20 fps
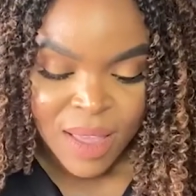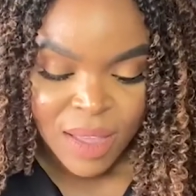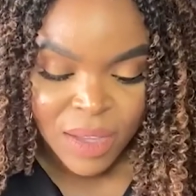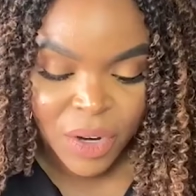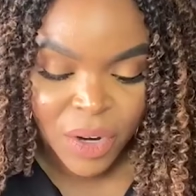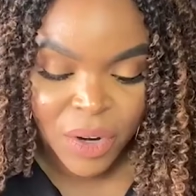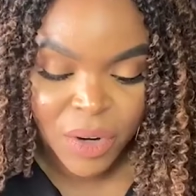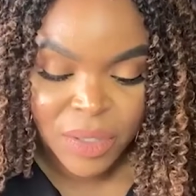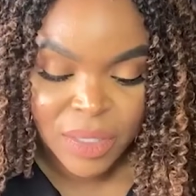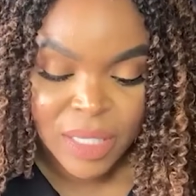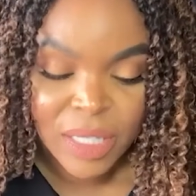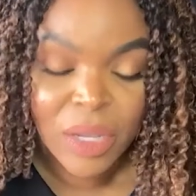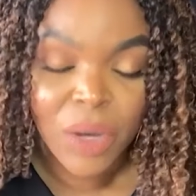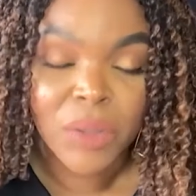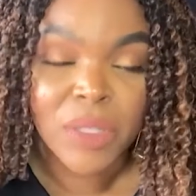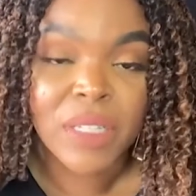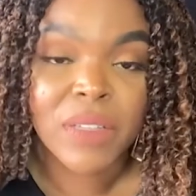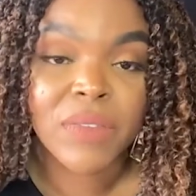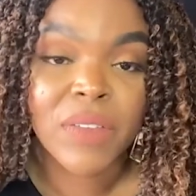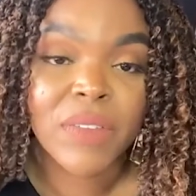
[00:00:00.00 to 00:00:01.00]
Currently,
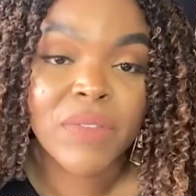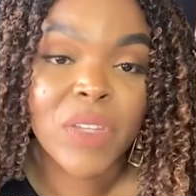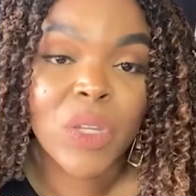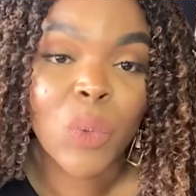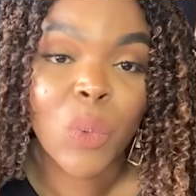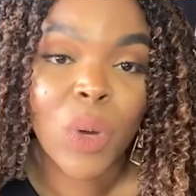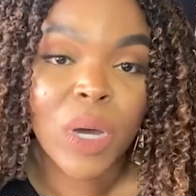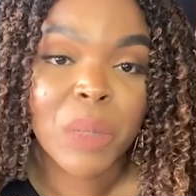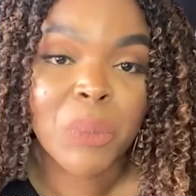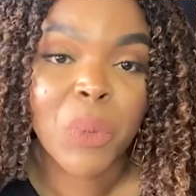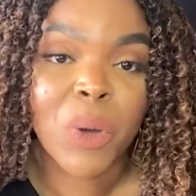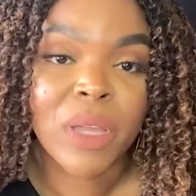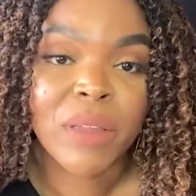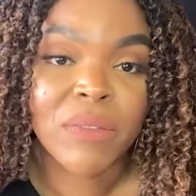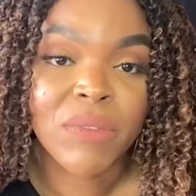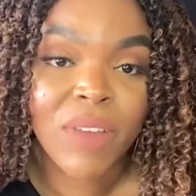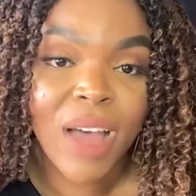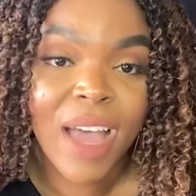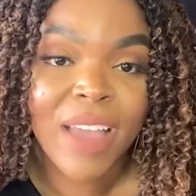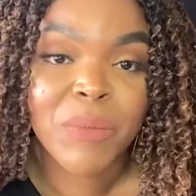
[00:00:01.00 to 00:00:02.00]
only
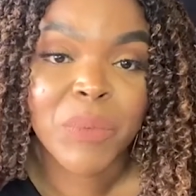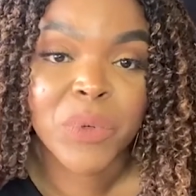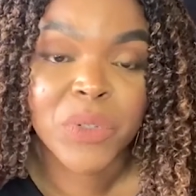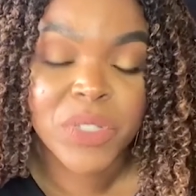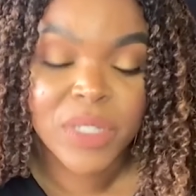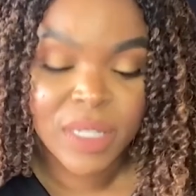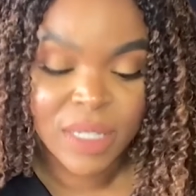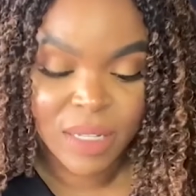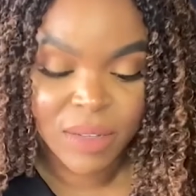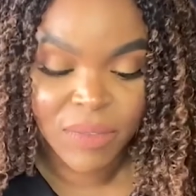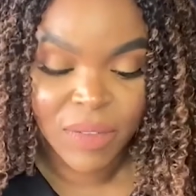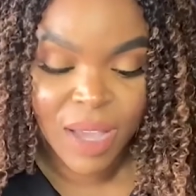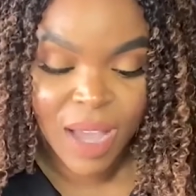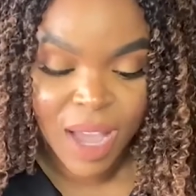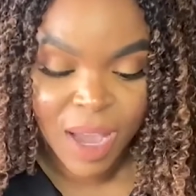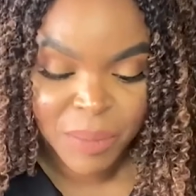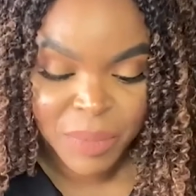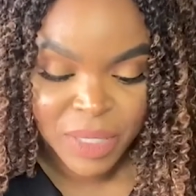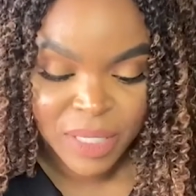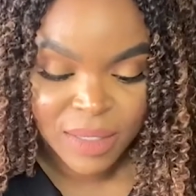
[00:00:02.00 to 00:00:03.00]
51.5% of
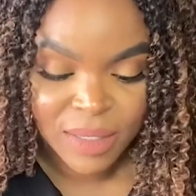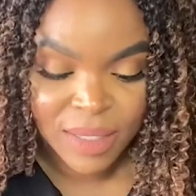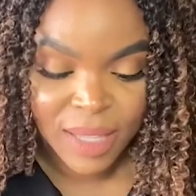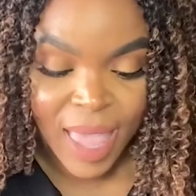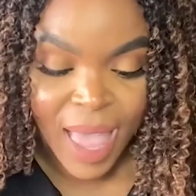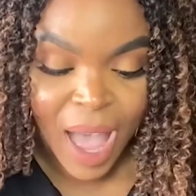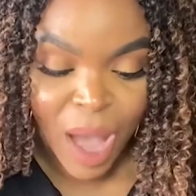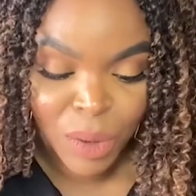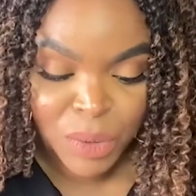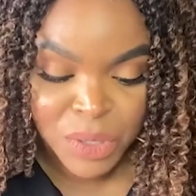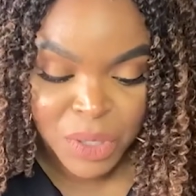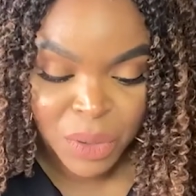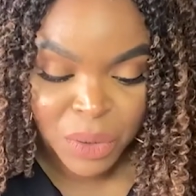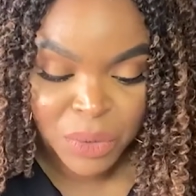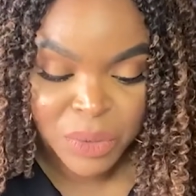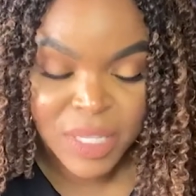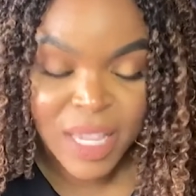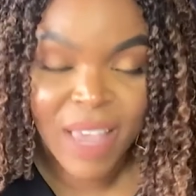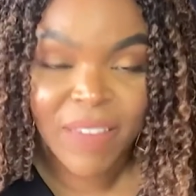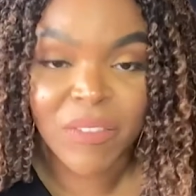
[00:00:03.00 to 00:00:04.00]
Compton
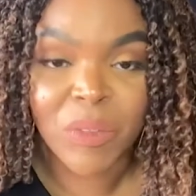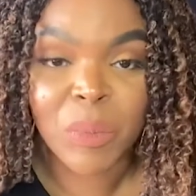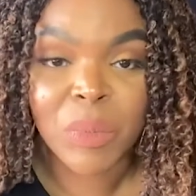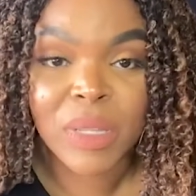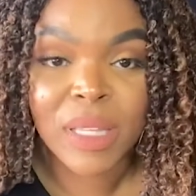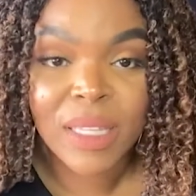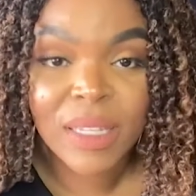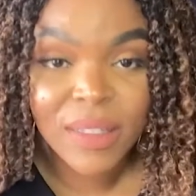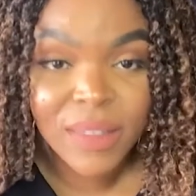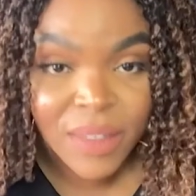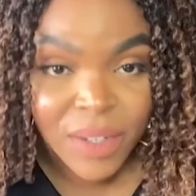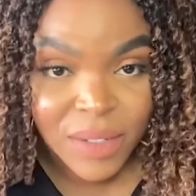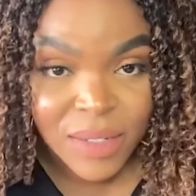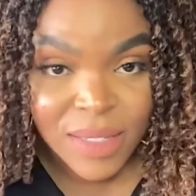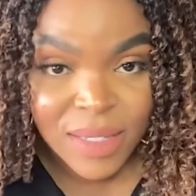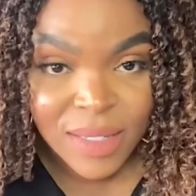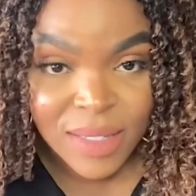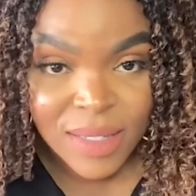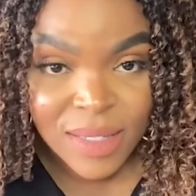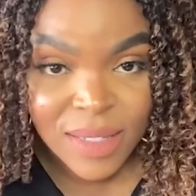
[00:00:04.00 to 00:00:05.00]
households have completed their
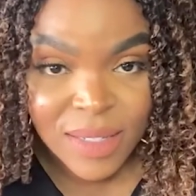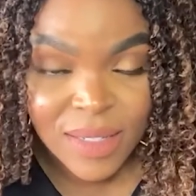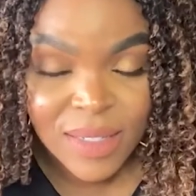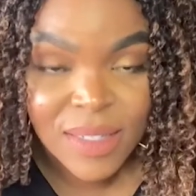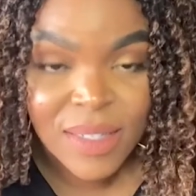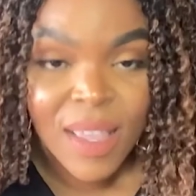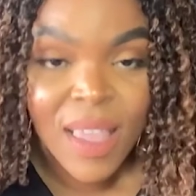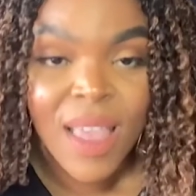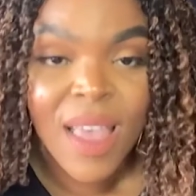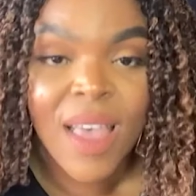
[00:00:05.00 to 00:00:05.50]
census.